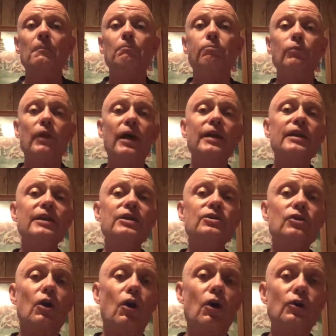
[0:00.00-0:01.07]
Blood is
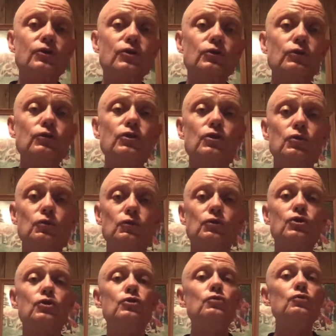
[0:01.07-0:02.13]
also
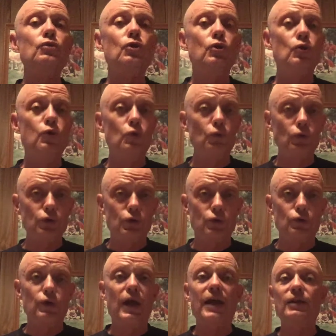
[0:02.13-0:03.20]
used to cool
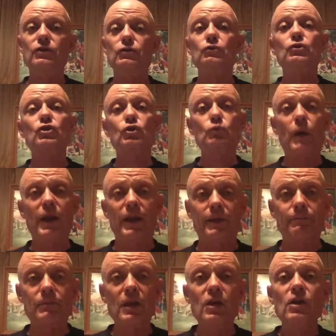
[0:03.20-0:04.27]
you and do sweating.
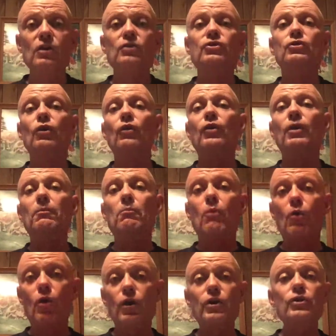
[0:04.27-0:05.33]
So the
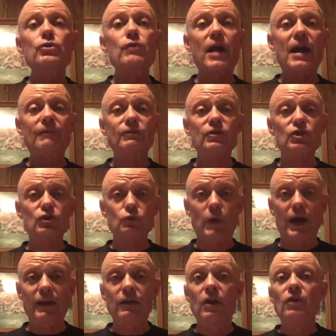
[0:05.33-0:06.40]
more you have to
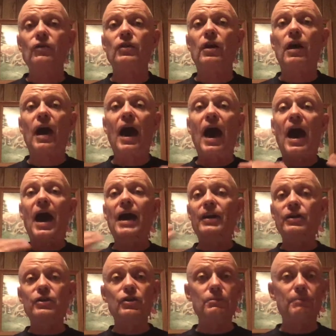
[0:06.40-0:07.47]
sweat, the hotter
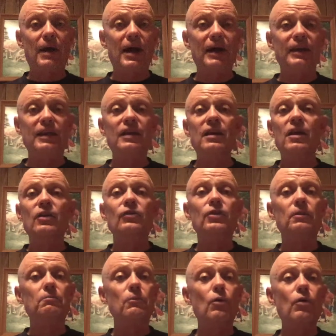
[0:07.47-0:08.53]
your body, the
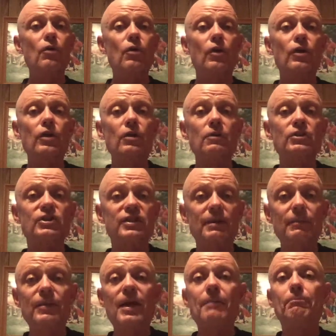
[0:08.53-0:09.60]
more some
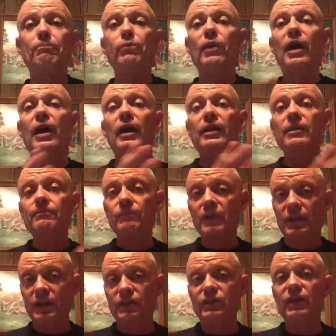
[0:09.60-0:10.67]
of that blood
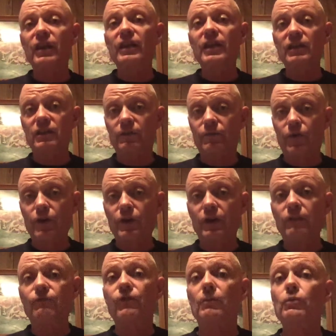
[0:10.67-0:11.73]
is going to get
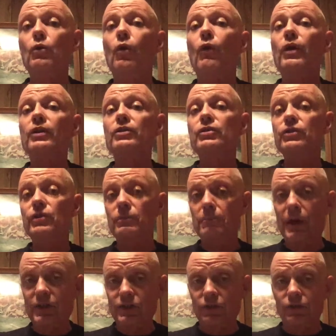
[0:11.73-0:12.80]
diverted from going to your
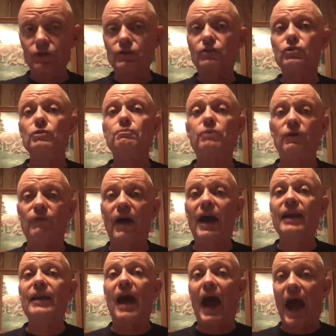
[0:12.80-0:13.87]
muscles to
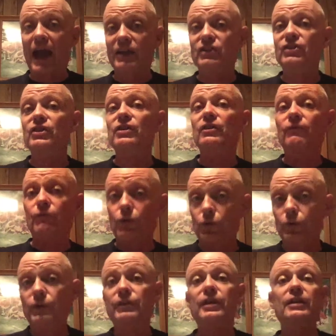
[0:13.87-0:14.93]
provide oxygen and
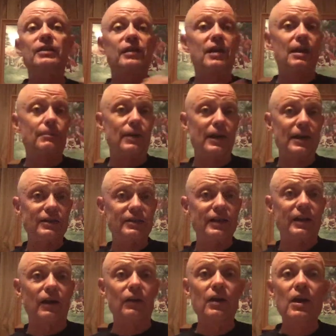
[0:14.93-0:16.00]
fuel and take the carbon dioxide
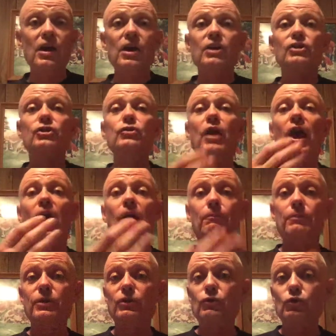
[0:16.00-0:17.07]
out to
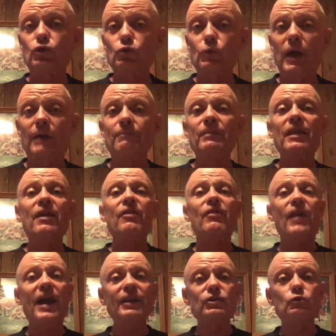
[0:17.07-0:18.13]
helping you sweat.
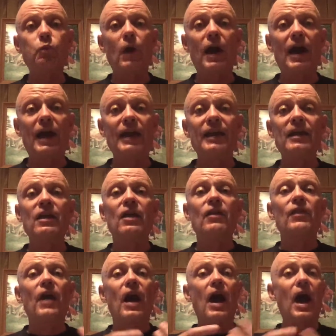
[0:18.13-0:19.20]
That's why
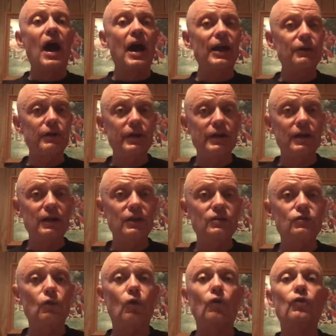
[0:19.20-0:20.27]
the hotter it is,
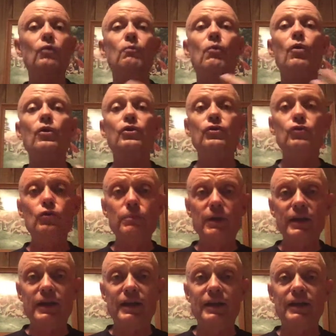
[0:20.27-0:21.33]
or the more
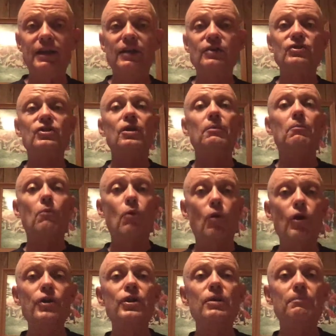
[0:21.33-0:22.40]
humid it is, the
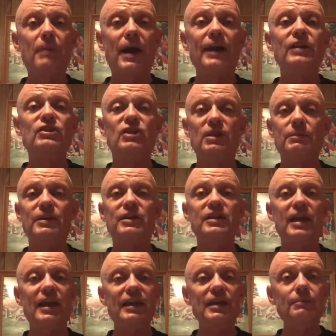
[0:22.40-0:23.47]
more your body's going to be
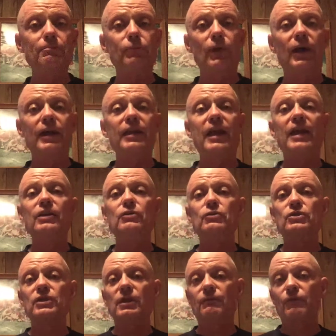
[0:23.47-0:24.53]
taking blood and
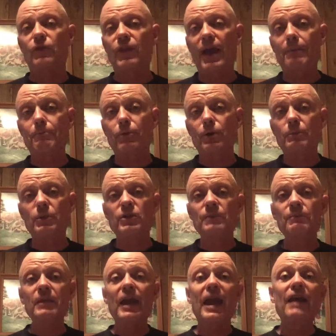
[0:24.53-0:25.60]
using it for that purpose.
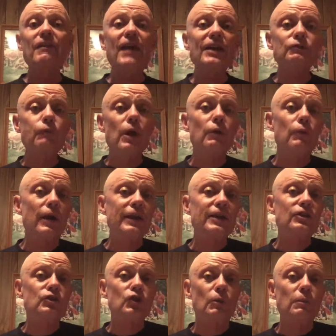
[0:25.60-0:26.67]
And that's why running
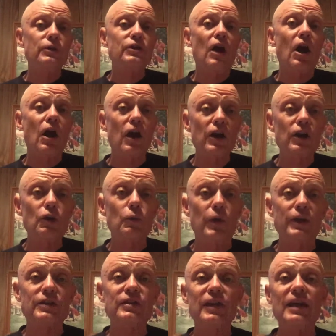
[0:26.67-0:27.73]
is so much harder when
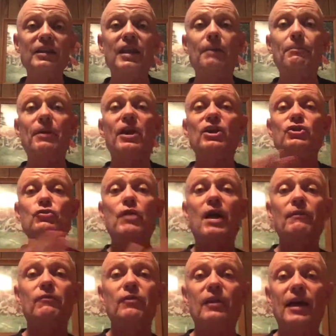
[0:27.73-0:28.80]
it's like that, because you
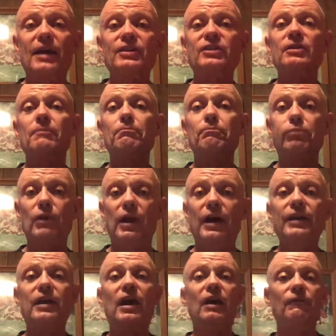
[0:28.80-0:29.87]
have less
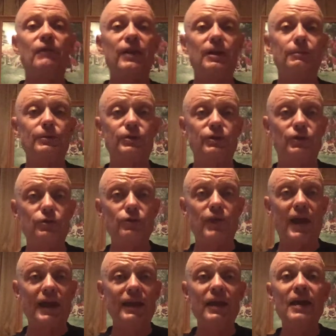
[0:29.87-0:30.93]
blood available to do
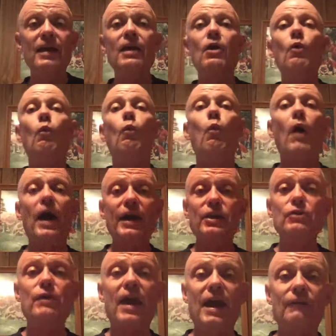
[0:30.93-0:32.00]
that. Why
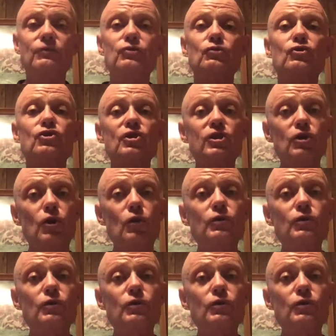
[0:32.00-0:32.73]
you have to slow